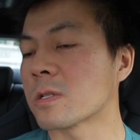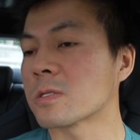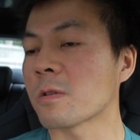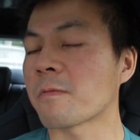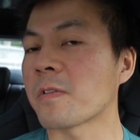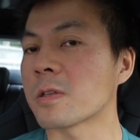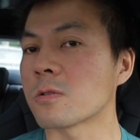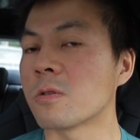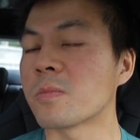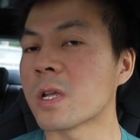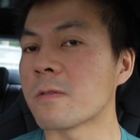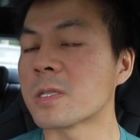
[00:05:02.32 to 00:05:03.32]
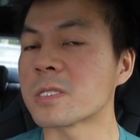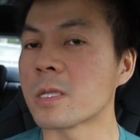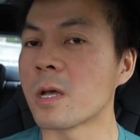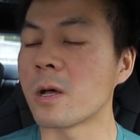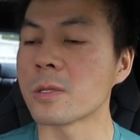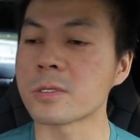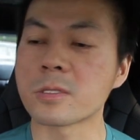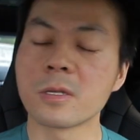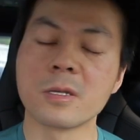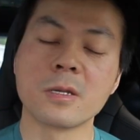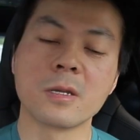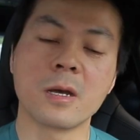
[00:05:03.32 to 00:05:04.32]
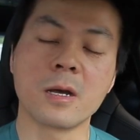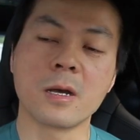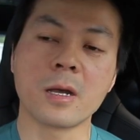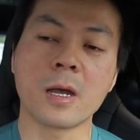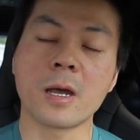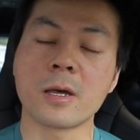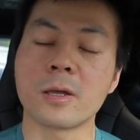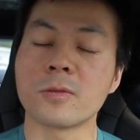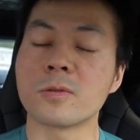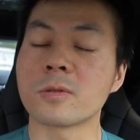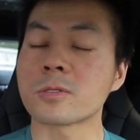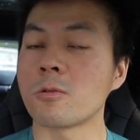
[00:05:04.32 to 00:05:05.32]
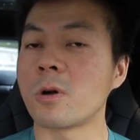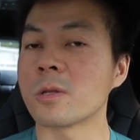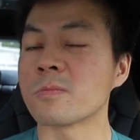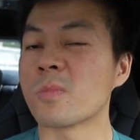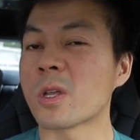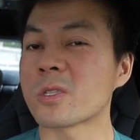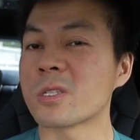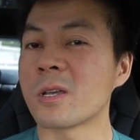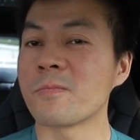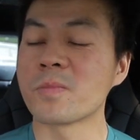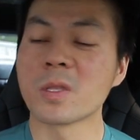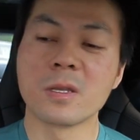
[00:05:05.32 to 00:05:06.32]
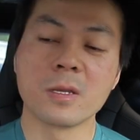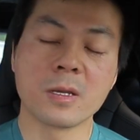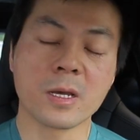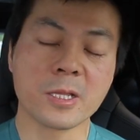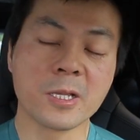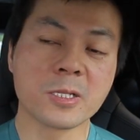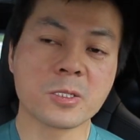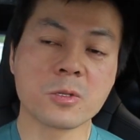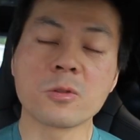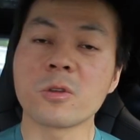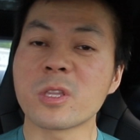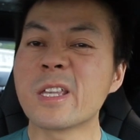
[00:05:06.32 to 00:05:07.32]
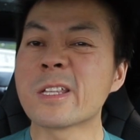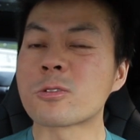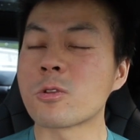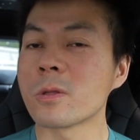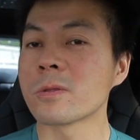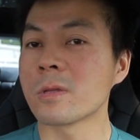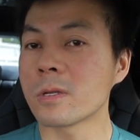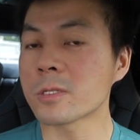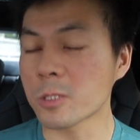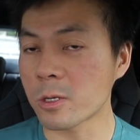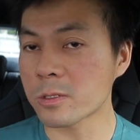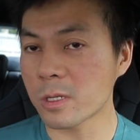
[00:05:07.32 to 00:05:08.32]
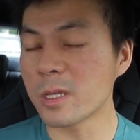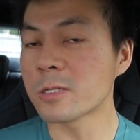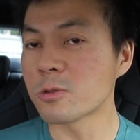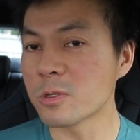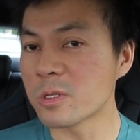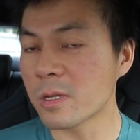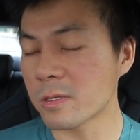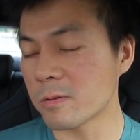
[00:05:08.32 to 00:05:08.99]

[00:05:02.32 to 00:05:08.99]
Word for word: so it's not fair to compare with sedans uh, and so on. But um, at least you know the e-tron charger e-tron.